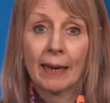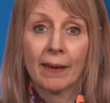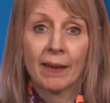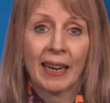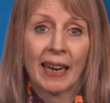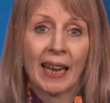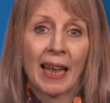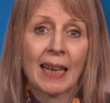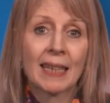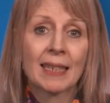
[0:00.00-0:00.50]

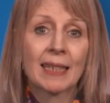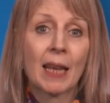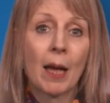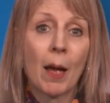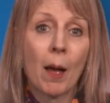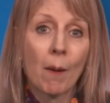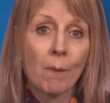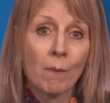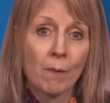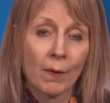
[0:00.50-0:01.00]
area as
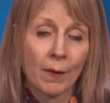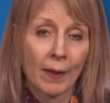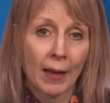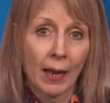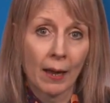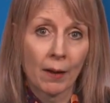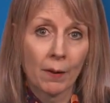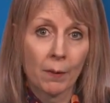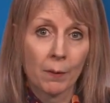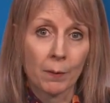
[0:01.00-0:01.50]
the hub for
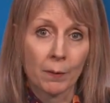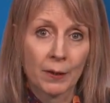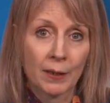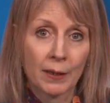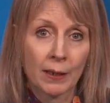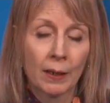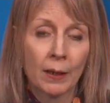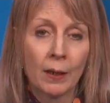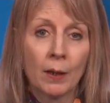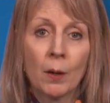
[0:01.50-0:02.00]
that course,